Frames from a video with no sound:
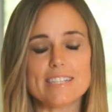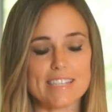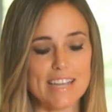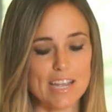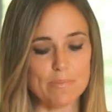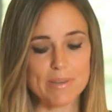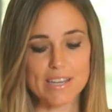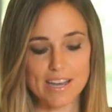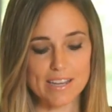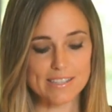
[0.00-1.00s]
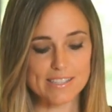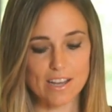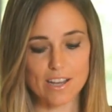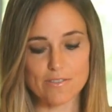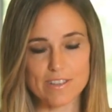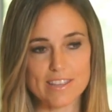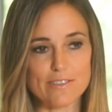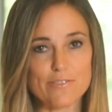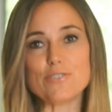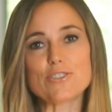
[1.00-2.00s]
today because of the
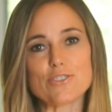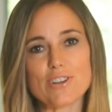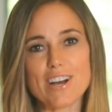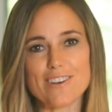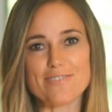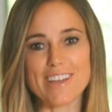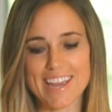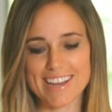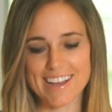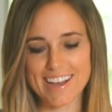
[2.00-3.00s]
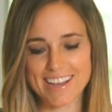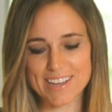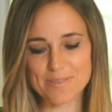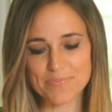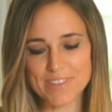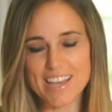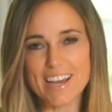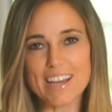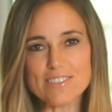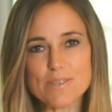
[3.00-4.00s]
future of AI.
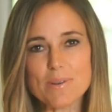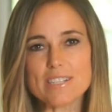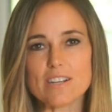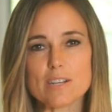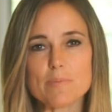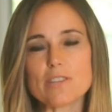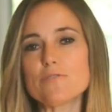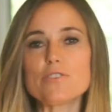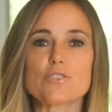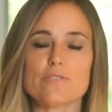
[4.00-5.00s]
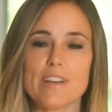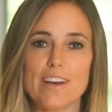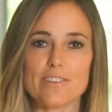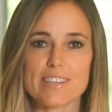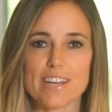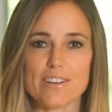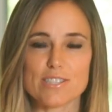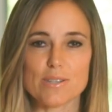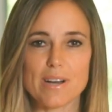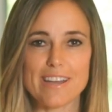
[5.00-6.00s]
I also wanted to talk about the future of healthcare.
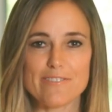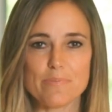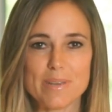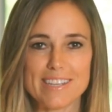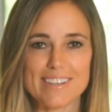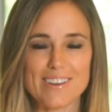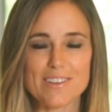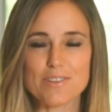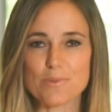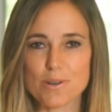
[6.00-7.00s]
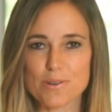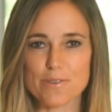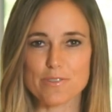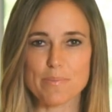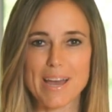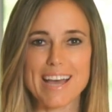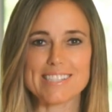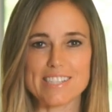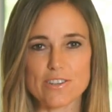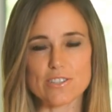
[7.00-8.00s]
So I have been on the road over the
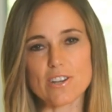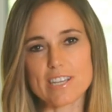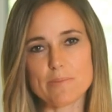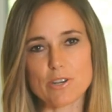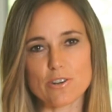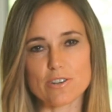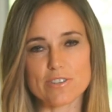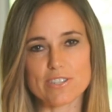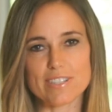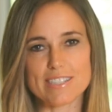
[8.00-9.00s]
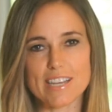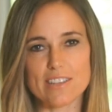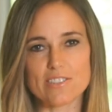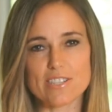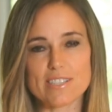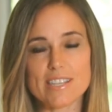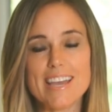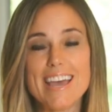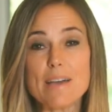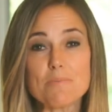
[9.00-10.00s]
past year talking about artificial intelligence.
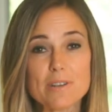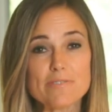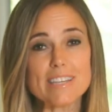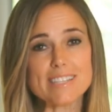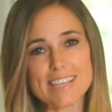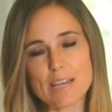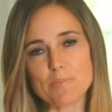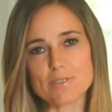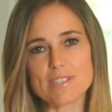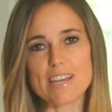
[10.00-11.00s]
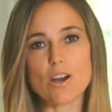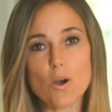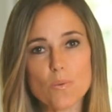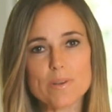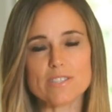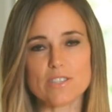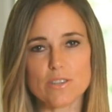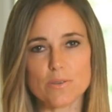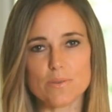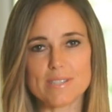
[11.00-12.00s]
And one of the examples I always
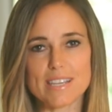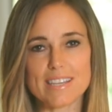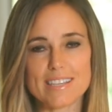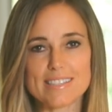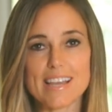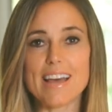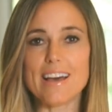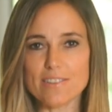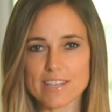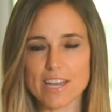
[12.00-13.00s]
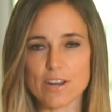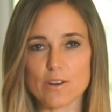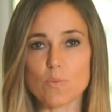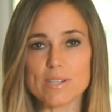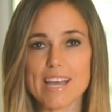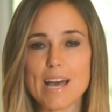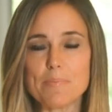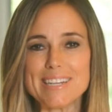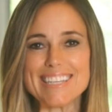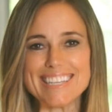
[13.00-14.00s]
use is healthcare and what's
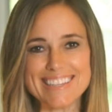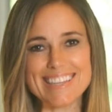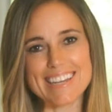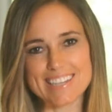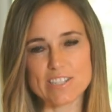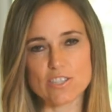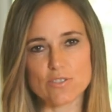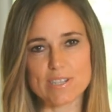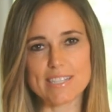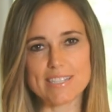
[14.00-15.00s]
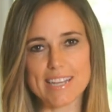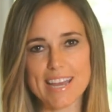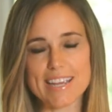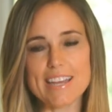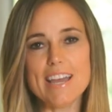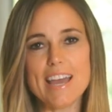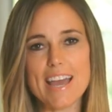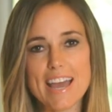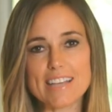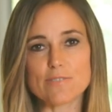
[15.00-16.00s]
happening in that industry today
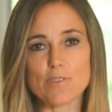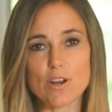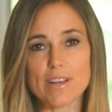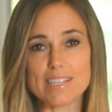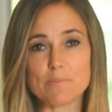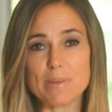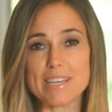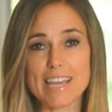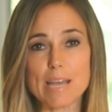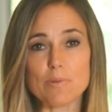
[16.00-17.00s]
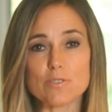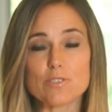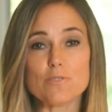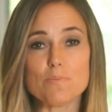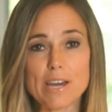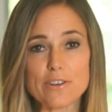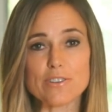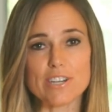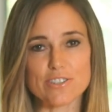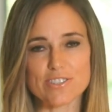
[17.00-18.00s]
as far as being able to
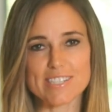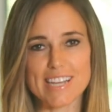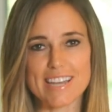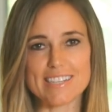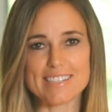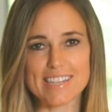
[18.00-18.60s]
better understand